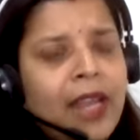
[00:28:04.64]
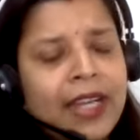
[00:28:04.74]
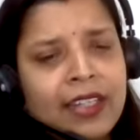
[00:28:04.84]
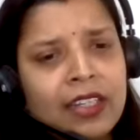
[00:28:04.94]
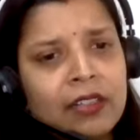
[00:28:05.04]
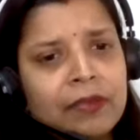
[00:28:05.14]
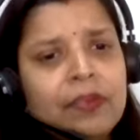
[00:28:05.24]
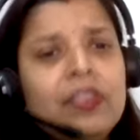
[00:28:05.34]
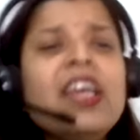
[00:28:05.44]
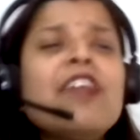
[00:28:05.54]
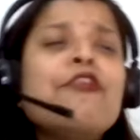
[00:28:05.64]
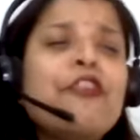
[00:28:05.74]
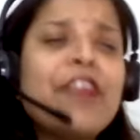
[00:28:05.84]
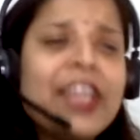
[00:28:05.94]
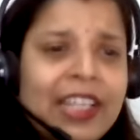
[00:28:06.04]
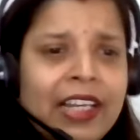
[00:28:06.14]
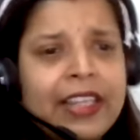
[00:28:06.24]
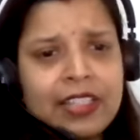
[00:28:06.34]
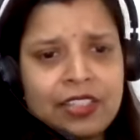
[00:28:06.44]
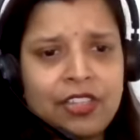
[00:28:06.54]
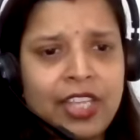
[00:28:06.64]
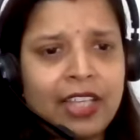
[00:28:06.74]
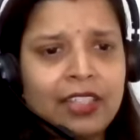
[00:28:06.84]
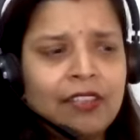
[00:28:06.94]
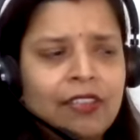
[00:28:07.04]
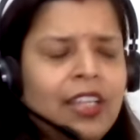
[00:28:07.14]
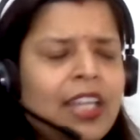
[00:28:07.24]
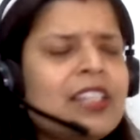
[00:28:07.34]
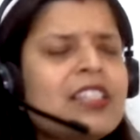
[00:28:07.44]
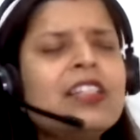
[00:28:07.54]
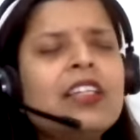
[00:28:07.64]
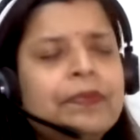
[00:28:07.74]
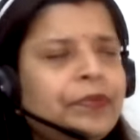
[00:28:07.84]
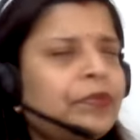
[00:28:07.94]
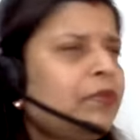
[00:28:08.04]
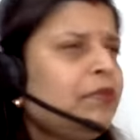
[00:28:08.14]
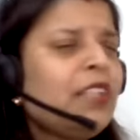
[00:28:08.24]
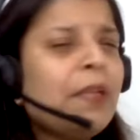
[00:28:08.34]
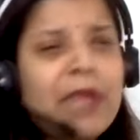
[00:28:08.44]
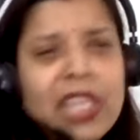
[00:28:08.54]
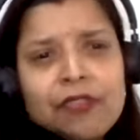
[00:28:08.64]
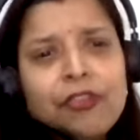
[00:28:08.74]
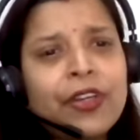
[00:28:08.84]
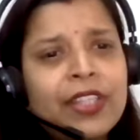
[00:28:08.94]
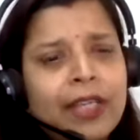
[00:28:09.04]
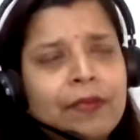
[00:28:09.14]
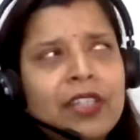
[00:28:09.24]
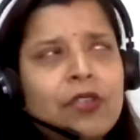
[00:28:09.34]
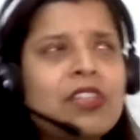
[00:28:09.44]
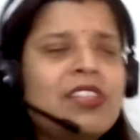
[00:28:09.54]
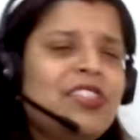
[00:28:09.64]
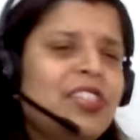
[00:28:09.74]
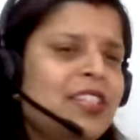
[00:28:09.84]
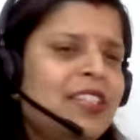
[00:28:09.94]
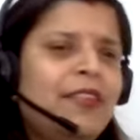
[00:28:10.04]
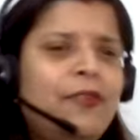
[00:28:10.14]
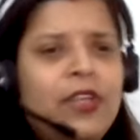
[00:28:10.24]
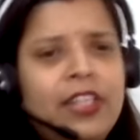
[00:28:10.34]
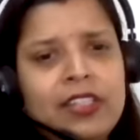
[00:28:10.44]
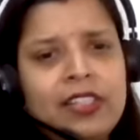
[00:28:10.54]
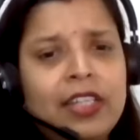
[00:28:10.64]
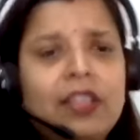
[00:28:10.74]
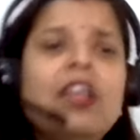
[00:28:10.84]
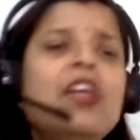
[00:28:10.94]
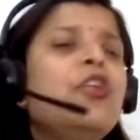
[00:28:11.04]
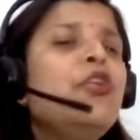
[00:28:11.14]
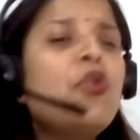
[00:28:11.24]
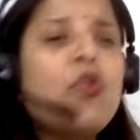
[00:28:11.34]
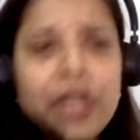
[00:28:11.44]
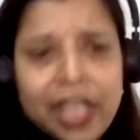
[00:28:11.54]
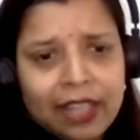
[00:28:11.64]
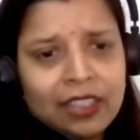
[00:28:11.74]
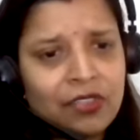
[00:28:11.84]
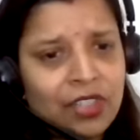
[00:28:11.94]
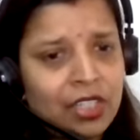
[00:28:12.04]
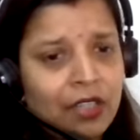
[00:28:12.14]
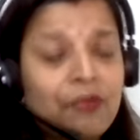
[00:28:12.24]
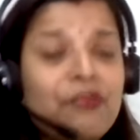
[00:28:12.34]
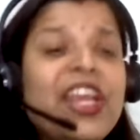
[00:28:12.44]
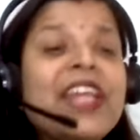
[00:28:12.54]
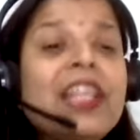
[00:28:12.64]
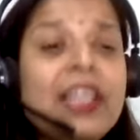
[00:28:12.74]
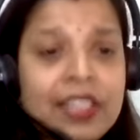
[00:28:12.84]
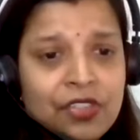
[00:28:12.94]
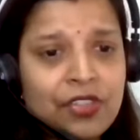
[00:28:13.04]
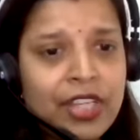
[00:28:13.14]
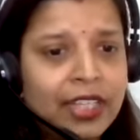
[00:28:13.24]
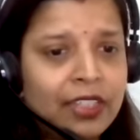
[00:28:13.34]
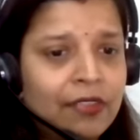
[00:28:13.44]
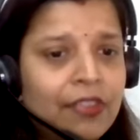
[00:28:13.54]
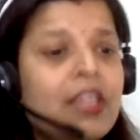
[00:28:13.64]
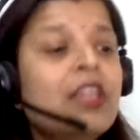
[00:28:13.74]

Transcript: platinum, they are very least reactive. It doesn't mean for them that oxygen is there, water is there. No reactivity, very least reactive.